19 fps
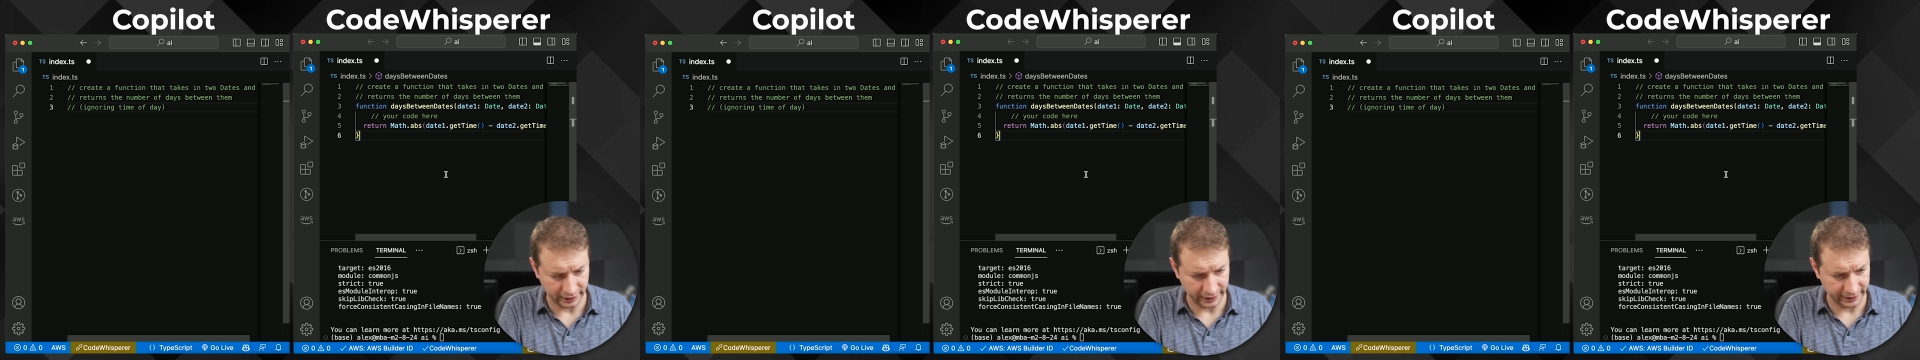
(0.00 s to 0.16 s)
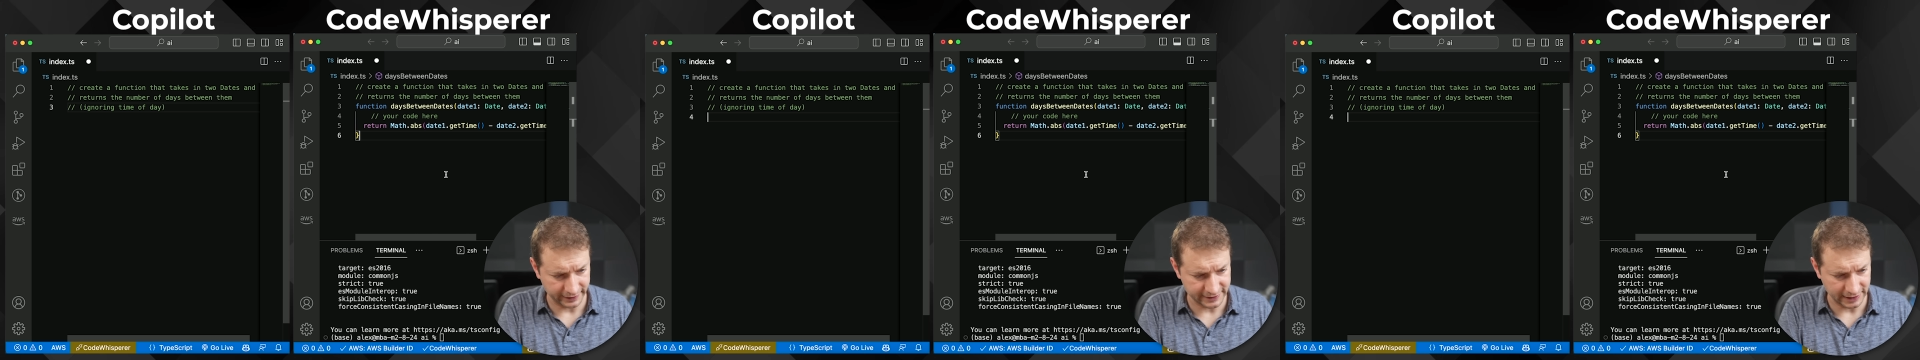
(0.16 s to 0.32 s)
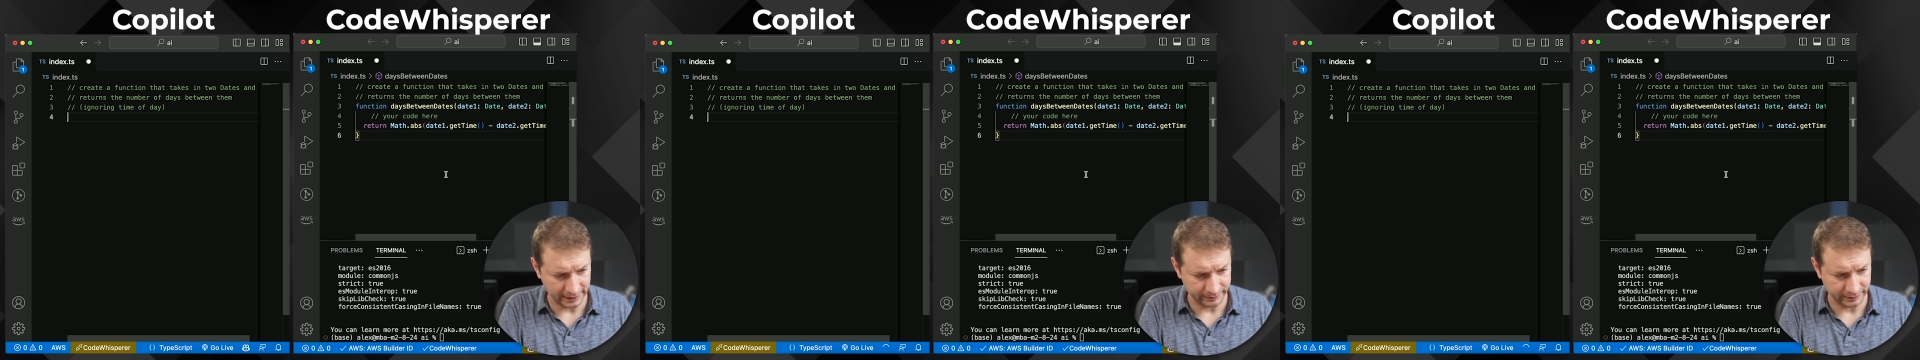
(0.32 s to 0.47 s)
I
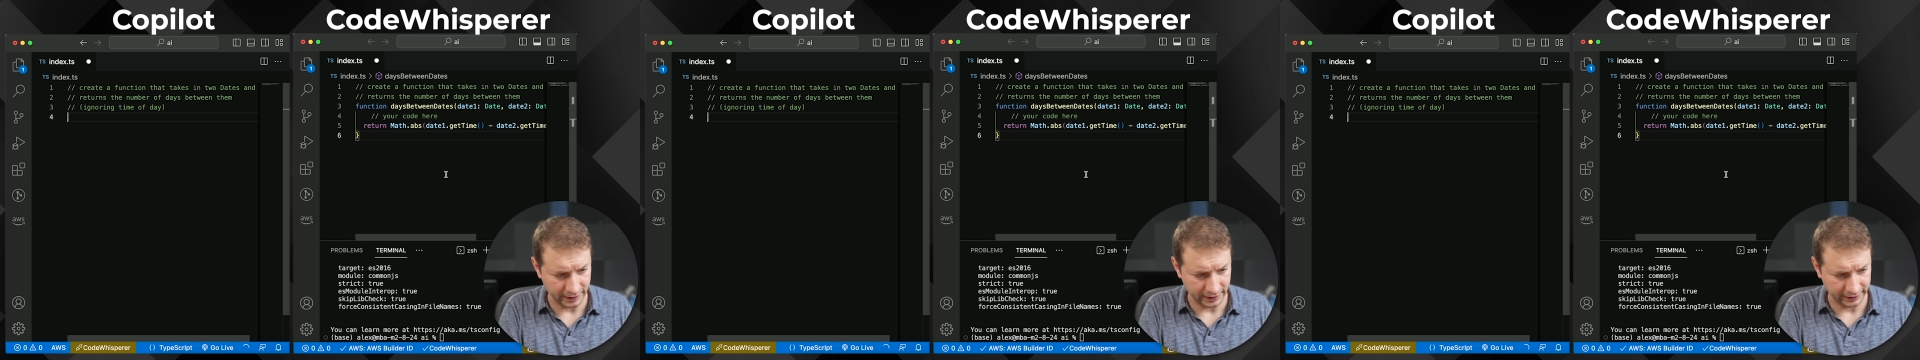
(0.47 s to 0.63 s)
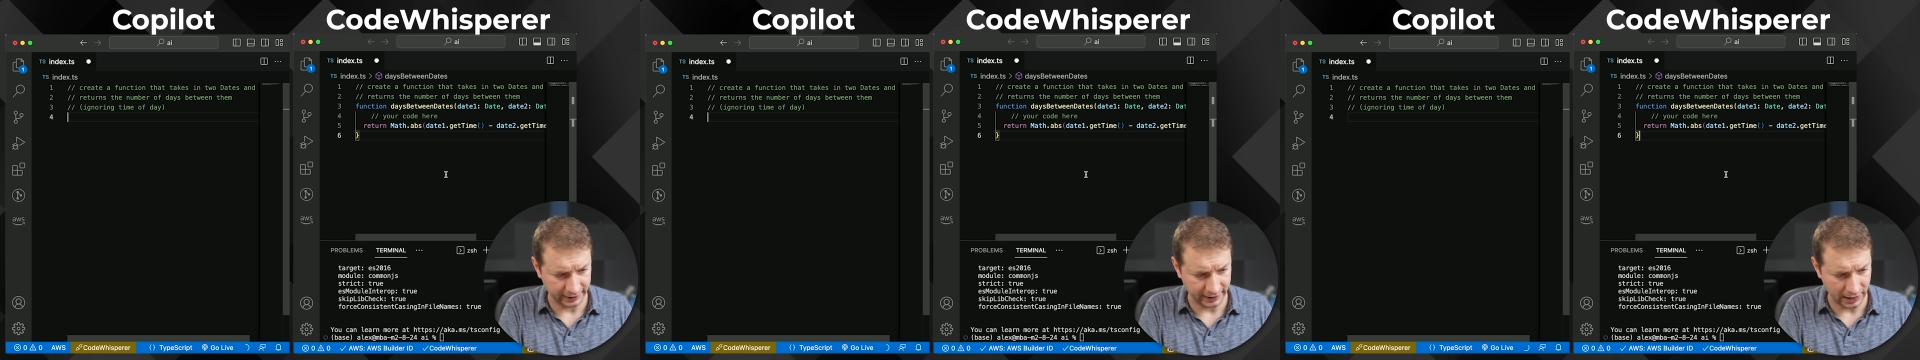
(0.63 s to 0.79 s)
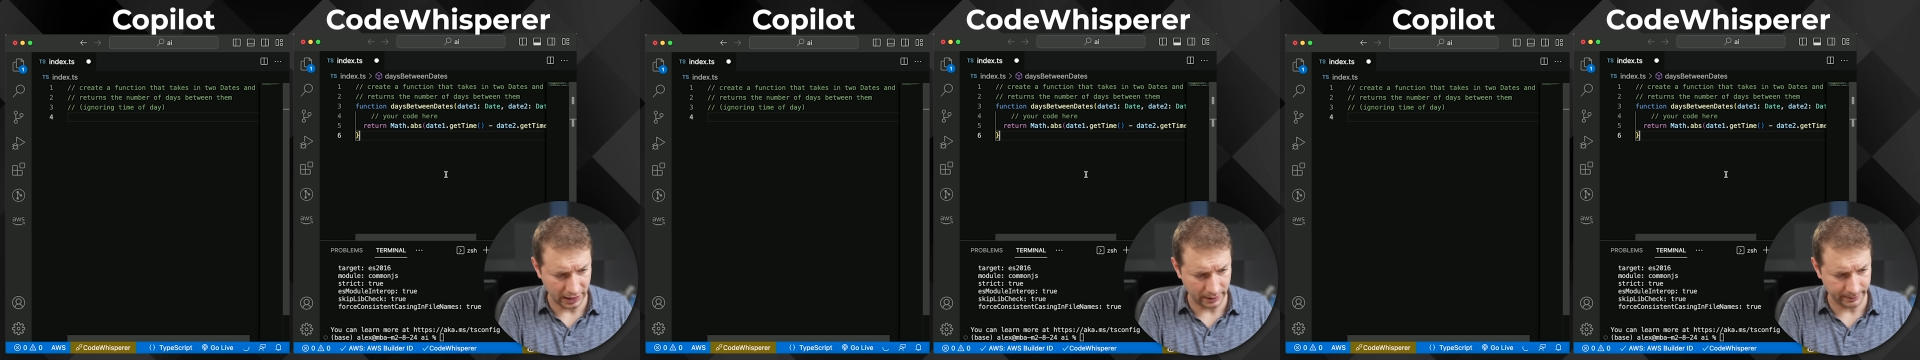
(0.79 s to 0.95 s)
accept
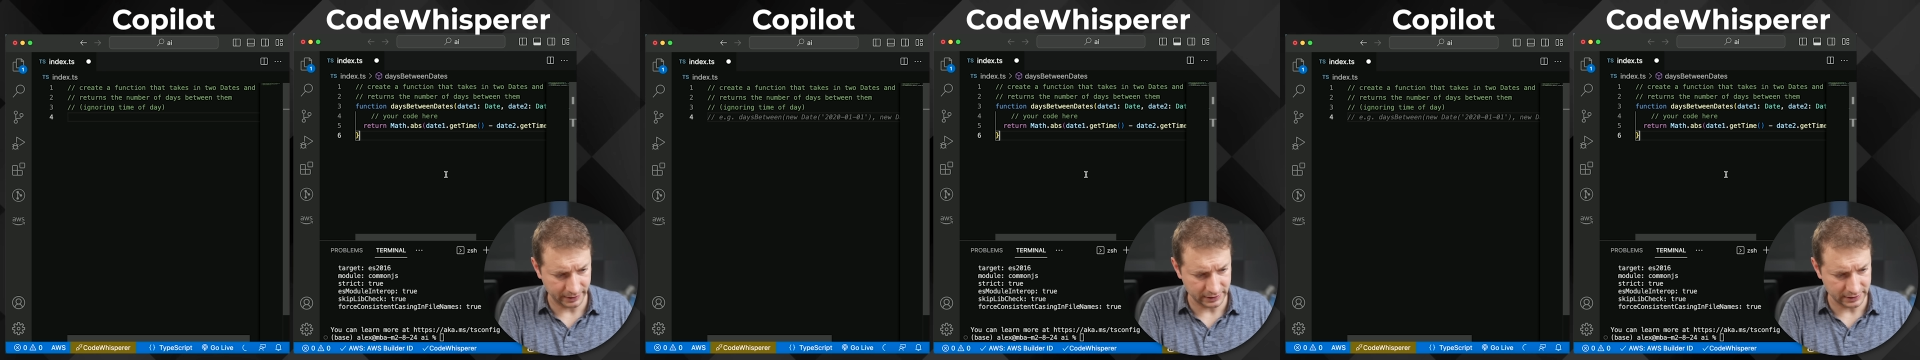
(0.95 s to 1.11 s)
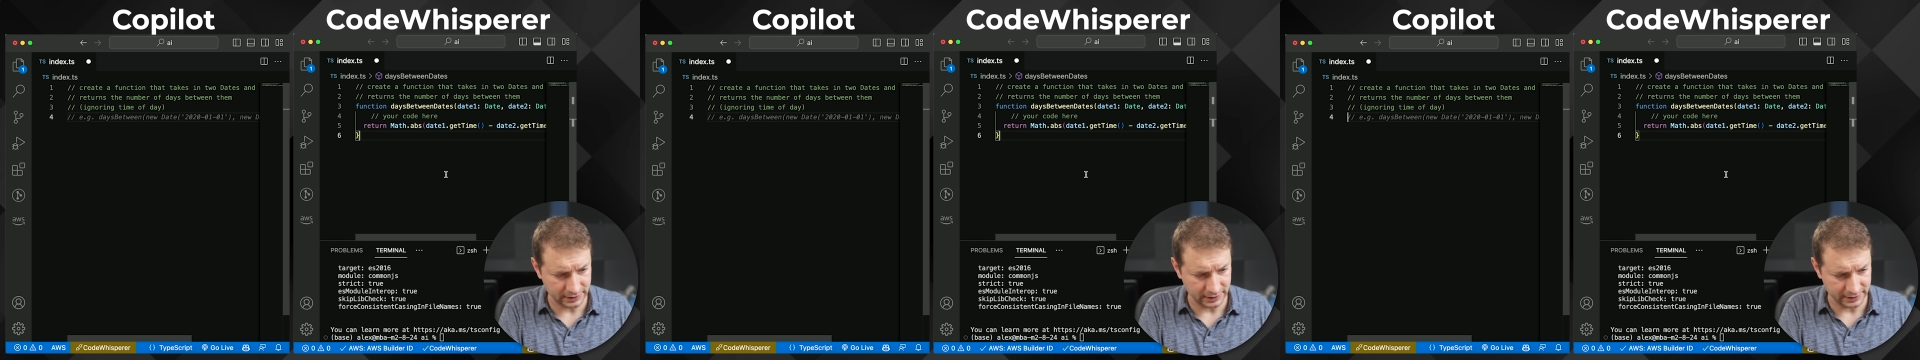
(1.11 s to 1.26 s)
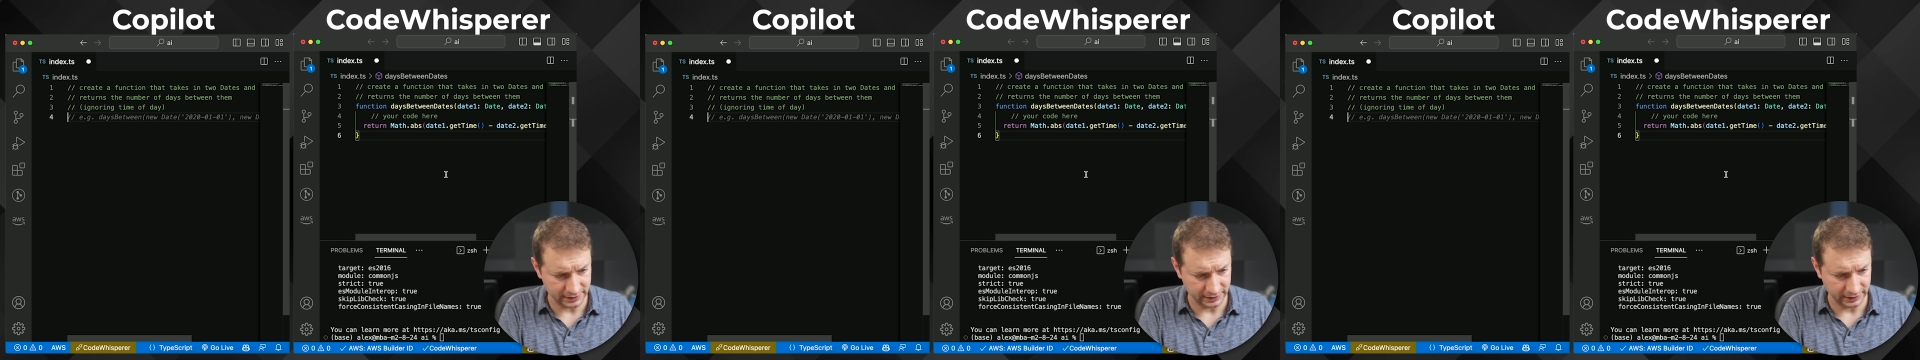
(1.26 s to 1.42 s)
that
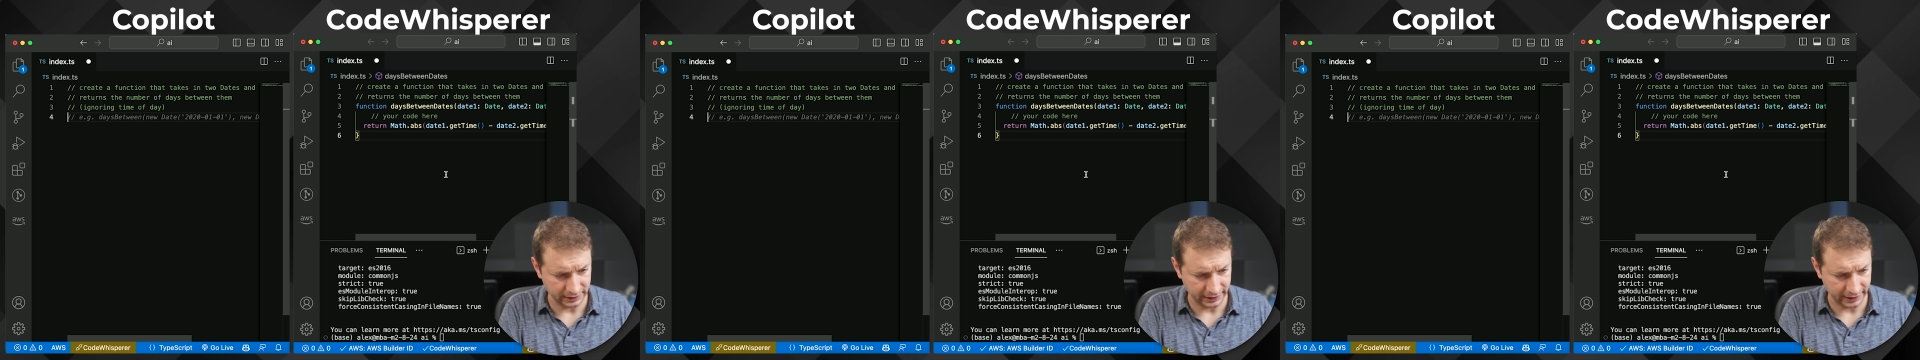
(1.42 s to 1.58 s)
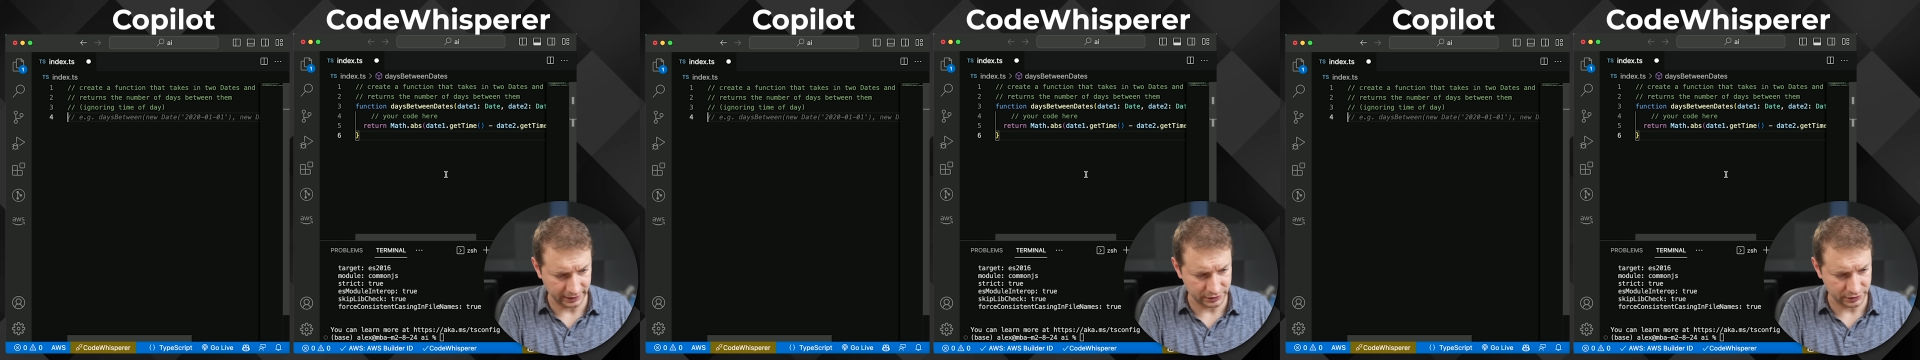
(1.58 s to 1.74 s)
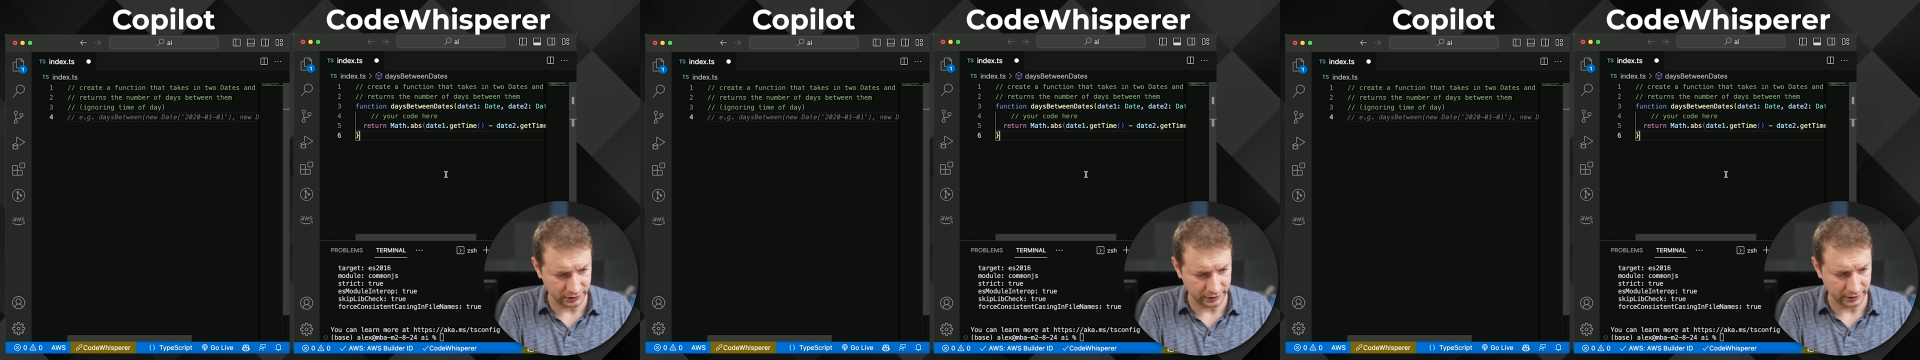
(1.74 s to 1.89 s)
comment, is it gonna
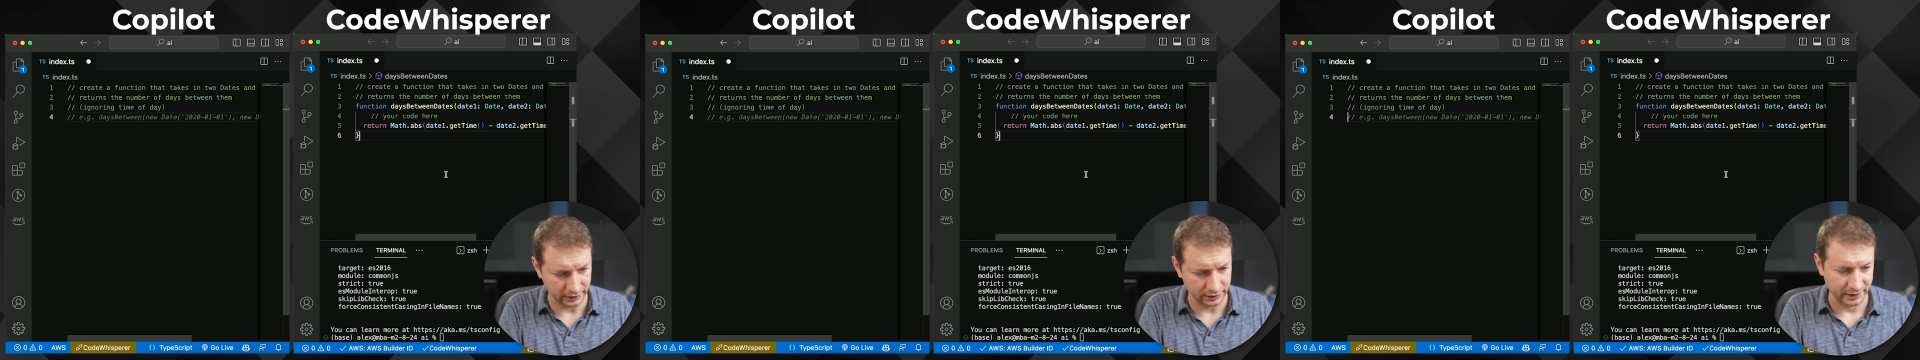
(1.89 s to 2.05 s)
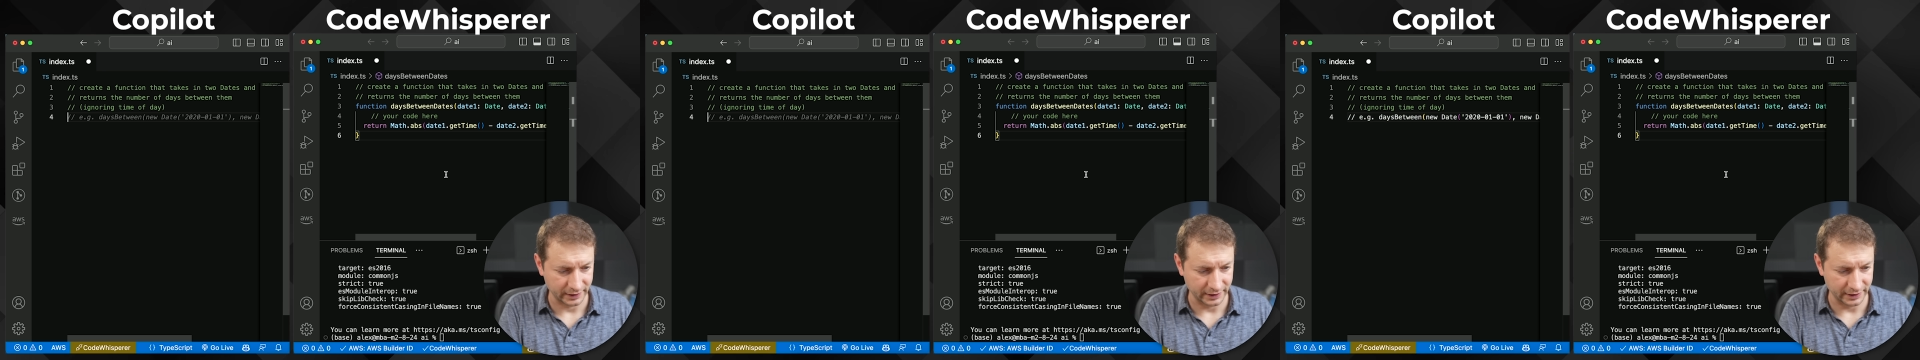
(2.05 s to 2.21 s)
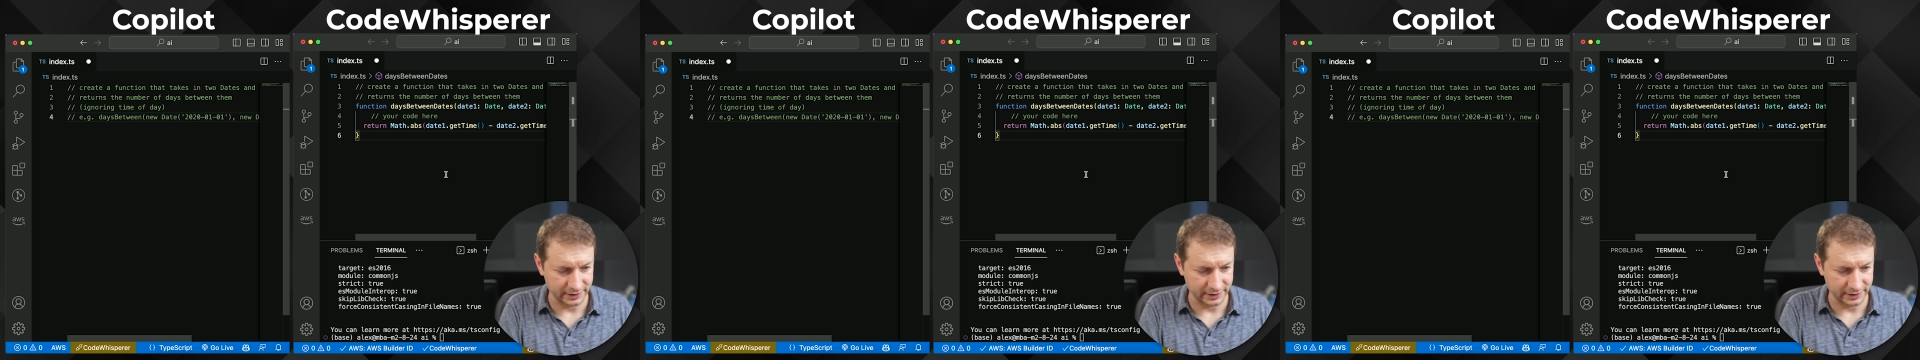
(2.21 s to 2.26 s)
actually,